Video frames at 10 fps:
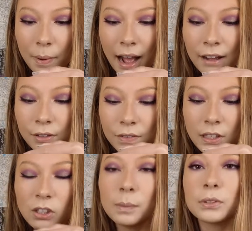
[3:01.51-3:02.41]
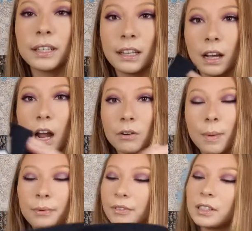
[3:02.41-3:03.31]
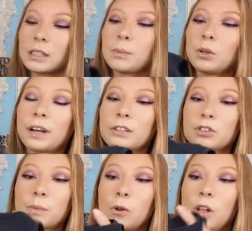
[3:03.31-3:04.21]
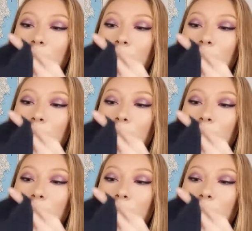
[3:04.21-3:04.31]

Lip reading: I have one of these tops already. I can't remember if it's a small or an extra small.